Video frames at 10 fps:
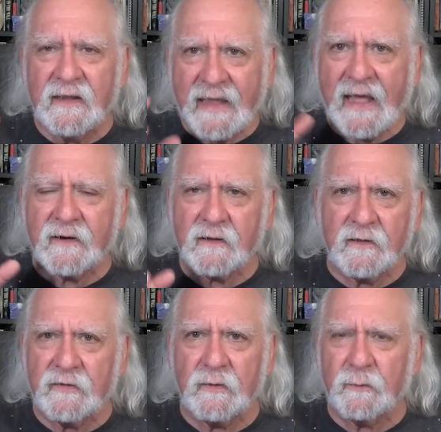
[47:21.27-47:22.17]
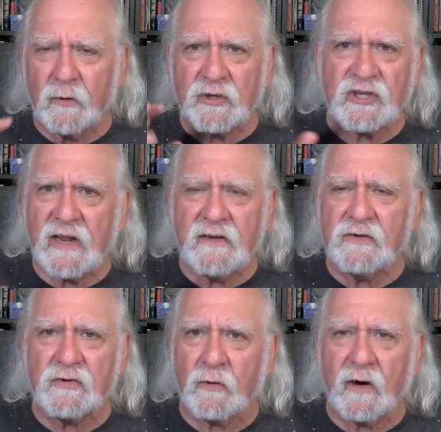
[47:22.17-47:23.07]
cataclysm or
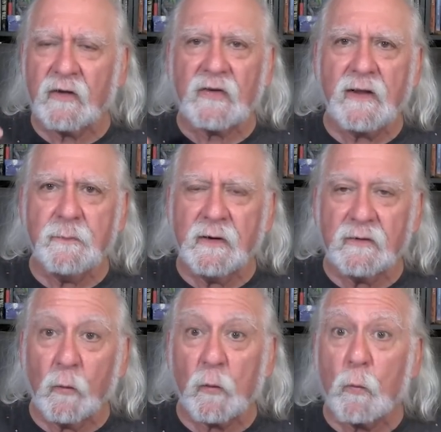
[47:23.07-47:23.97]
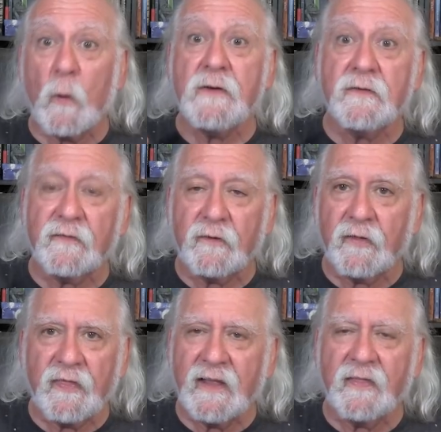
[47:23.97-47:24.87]
change or excitement or wonderful
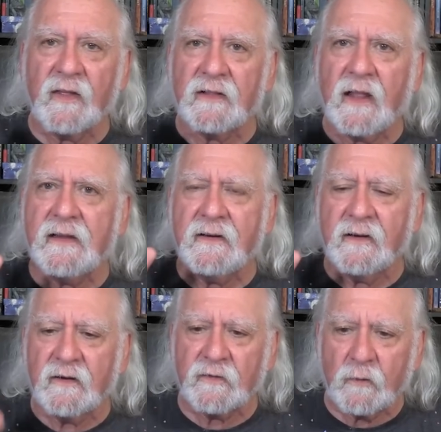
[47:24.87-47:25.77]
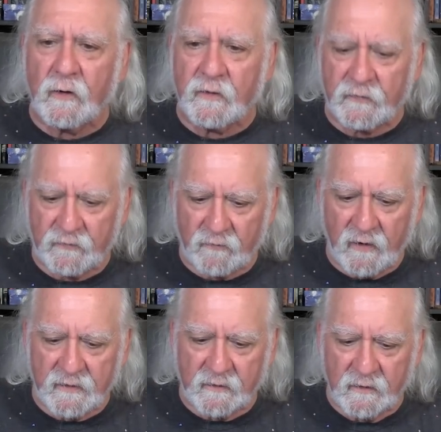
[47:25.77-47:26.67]
thing the lightning is going to
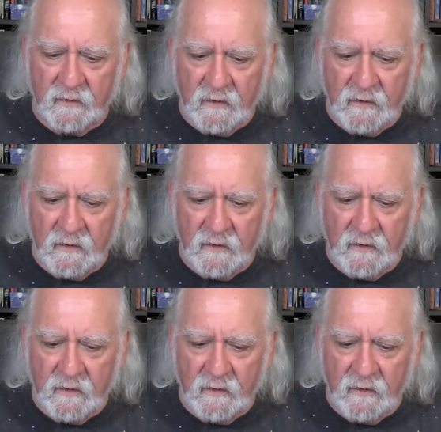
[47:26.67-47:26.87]
strike